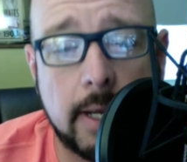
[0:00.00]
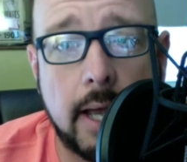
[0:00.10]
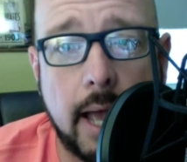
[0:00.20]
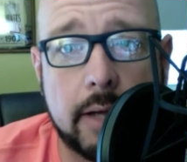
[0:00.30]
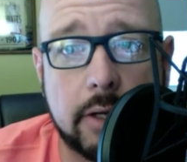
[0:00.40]

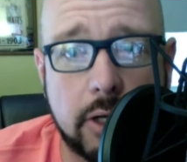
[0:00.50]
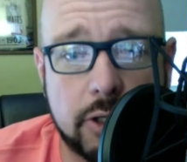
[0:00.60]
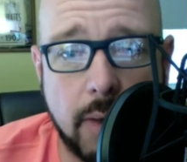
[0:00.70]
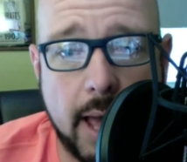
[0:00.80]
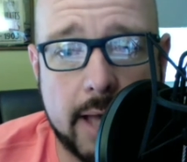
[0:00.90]
And
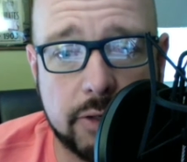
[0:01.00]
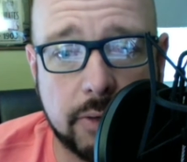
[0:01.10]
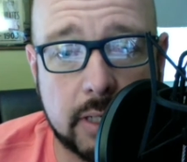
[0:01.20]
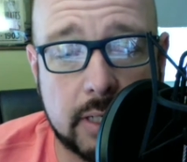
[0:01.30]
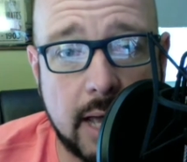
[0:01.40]
so as you
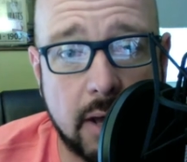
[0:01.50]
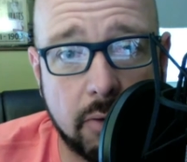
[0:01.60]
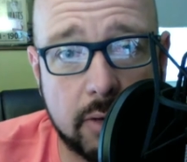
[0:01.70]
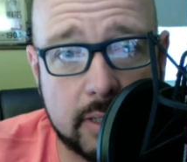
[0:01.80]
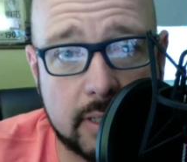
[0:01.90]
can tell,
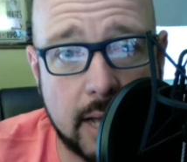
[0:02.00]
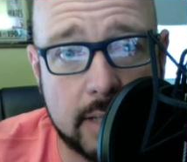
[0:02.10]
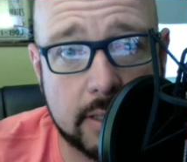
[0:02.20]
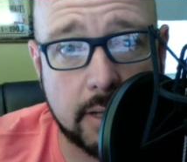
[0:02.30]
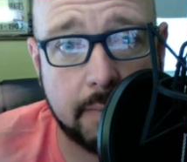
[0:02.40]
as the
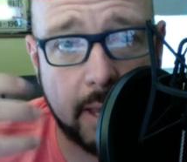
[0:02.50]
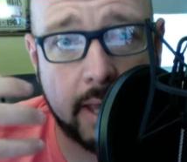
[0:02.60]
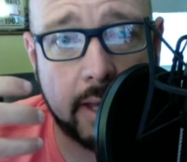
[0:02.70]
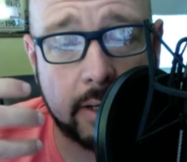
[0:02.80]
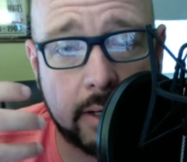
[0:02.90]
tides come
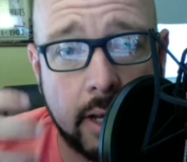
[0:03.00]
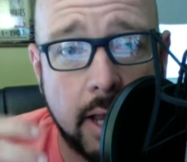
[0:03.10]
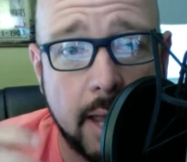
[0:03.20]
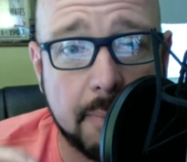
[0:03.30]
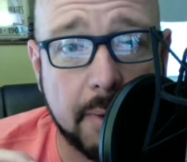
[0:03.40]
in,
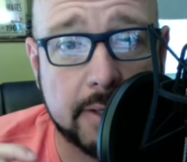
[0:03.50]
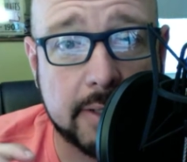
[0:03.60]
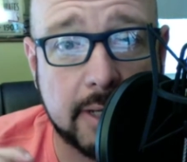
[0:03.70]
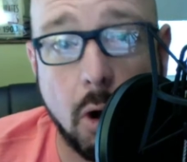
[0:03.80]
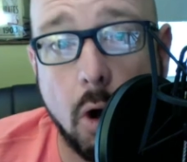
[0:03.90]
it brings
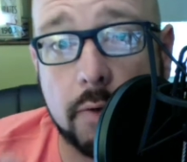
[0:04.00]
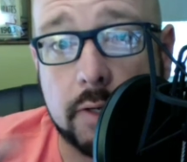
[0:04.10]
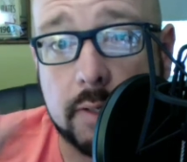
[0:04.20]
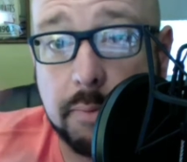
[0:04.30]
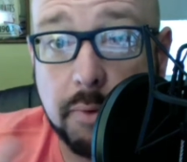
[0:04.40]
in all the
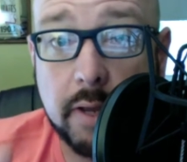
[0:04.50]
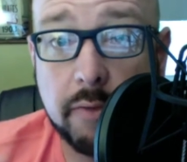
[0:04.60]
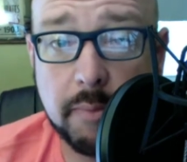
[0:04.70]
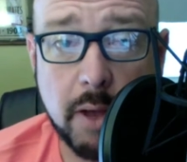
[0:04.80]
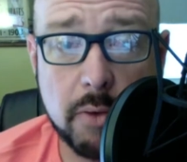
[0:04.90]
debris
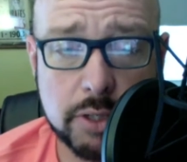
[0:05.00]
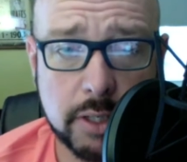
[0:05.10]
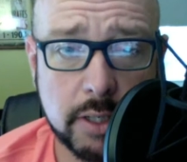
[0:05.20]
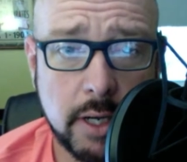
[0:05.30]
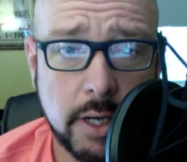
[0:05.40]
from the
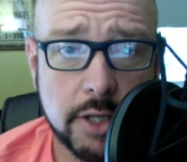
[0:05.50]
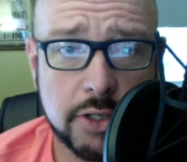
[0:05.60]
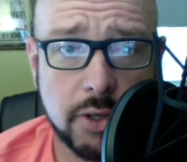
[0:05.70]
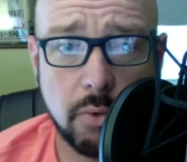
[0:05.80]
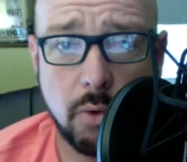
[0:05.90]
ocean.
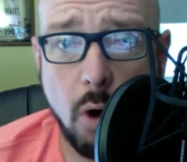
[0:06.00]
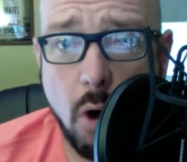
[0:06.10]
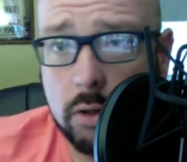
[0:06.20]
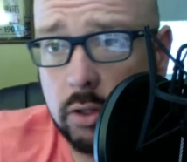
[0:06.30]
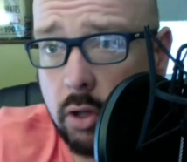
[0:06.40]
So
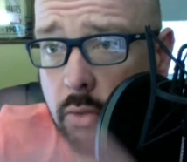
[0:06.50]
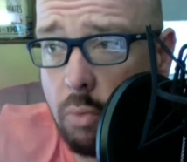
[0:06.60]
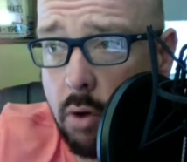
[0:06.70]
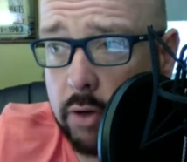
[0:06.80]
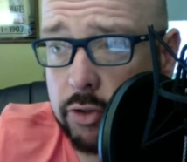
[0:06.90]
all along the
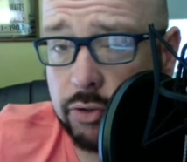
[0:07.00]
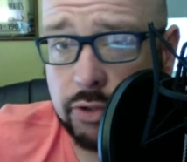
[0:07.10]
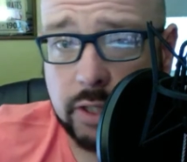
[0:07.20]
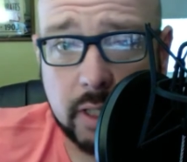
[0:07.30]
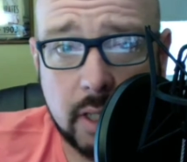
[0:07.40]
waters, you'll
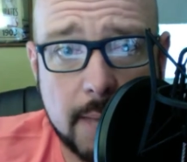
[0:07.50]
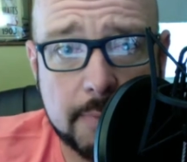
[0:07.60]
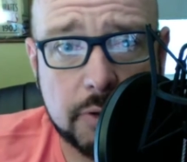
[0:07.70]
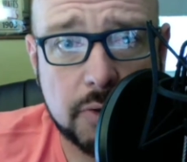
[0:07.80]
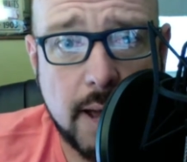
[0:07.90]
see the
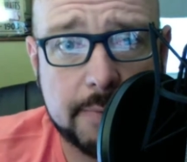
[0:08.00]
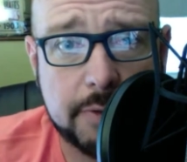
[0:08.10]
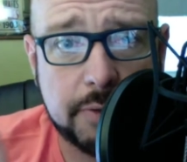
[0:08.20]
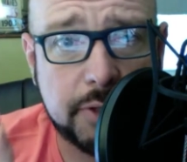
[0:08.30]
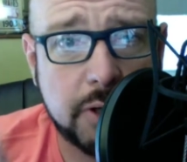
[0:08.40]
lobster traps,
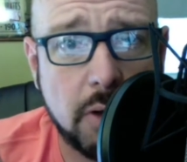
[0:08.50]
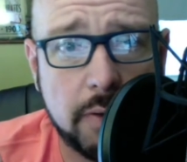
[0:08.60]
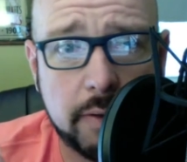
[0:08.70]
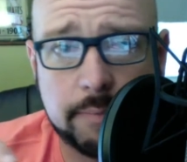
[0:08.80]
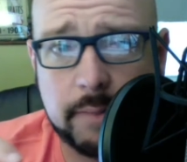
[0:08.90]
you'll see all
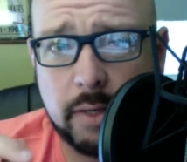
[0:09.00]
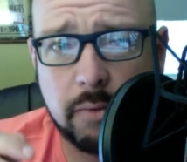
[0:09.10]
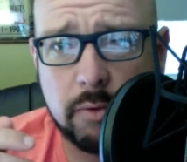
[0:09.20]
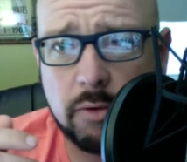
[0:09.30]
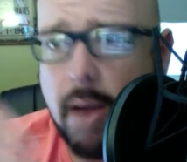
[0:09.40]
the,
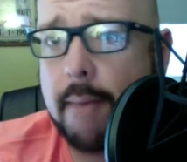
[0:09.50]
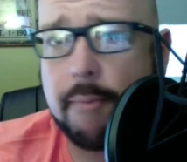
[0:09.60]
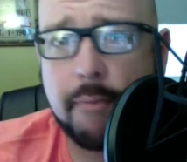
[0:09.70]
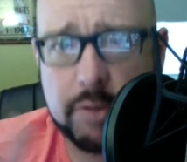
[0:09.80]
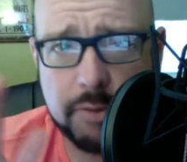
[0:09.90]
crab
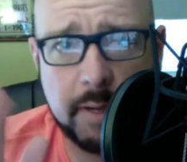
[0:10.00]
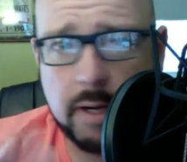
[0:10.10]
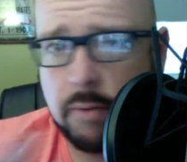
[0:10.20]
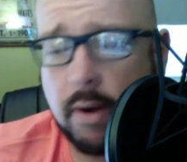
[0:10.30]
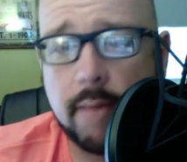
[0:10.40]
fishermen
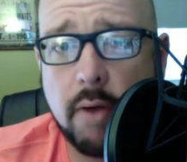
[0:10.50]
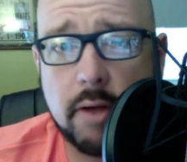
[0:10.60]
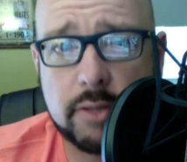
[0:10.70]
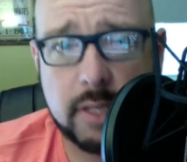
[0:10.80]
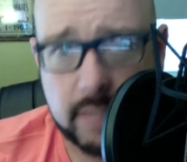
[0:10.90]
and whatever
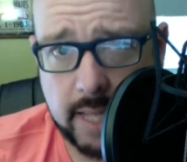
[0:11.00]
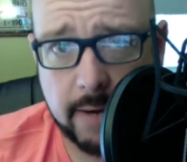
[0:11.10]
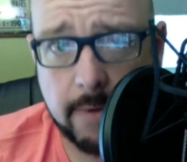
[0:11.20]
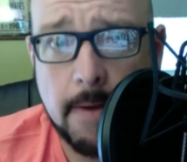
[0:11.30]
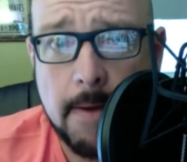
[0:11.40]
else that's there.